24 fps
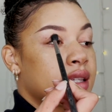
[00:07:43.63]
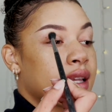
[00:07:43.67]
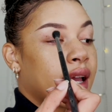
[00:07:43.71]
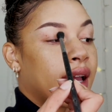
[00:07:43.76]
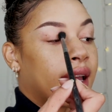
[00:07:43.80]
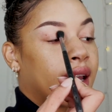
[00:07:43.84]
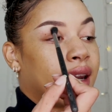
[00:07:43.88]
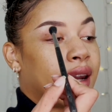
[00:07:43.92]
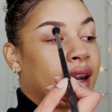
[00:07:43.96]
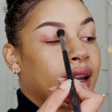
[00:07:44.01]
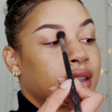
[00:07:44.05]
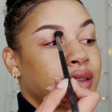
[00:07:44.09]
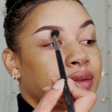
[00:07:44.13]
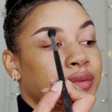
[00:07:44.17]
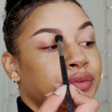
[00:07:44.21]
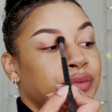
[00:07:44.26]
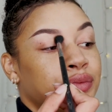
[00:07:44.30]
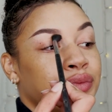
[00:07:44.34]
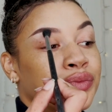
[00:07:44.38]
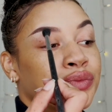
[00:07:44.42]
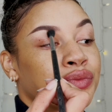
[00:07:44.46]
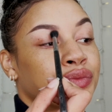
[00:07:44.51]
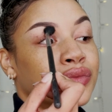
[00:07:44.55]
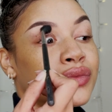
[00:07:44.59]
And
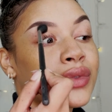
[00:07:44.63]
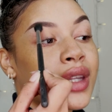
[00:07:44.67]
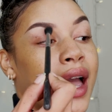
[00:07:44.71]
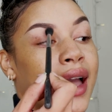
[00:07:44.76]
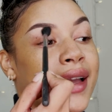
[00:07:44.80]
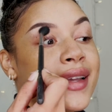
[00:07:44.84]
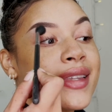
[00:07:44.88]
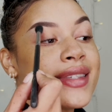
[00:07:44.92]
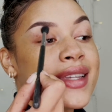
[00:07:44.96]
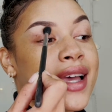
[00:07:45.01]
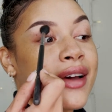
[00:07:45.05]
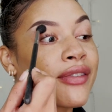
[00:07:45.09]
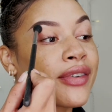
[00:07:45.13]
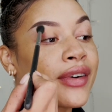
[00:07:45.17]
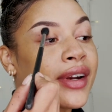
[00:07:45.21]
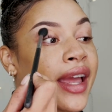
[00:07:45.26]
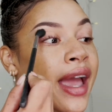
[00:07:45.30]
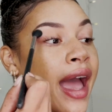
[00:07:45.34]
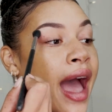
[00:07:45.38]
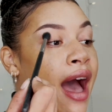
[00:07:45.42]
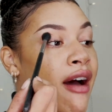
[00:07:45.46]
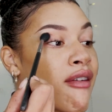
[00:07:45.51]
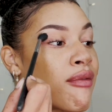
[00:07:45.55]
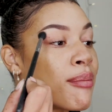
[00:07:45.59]
I definitely
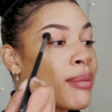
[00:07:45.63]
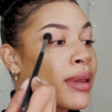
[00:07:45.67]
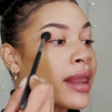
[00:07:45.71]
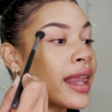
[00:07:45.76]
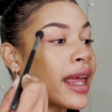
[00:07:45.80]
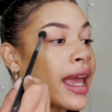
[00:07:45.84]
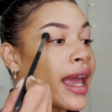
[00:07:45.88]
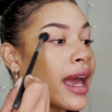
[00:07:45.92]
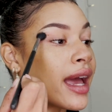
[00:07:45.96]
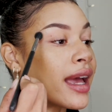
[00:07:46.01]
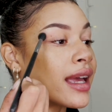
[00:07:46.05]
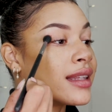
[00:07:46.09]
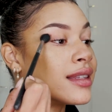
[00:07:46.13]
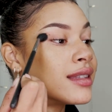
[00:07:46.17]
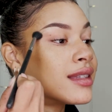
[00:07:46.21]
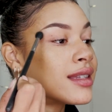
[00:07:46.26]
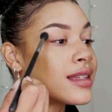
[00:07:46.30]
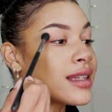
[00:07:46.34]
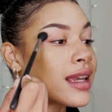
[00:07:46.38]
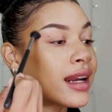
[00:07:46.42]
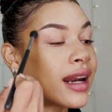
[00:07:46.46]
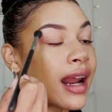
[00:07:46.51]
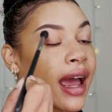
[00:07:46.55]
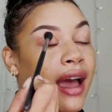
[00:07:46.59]
have
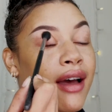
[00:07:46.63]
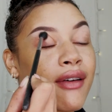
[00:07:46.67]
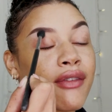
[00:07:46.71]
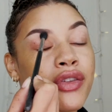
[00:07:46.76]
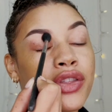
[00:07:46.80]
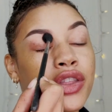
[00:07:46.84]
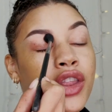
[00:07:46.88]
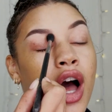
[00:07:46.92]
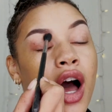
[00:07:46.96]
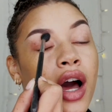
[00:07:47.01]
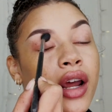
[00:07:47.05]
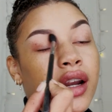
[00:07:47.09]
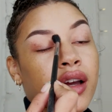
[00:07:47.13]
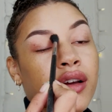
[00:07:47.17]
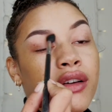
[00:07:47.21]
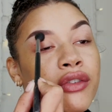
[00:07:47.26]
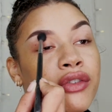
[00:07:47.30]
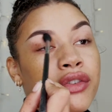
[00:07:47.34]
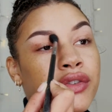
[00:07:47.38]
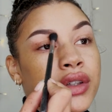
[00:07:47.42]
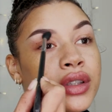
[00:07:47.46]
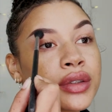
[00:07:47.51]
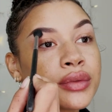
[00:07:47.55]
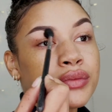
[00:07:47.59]
plans and have thought
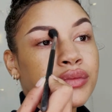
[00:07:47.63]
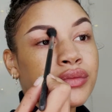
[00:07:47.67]
of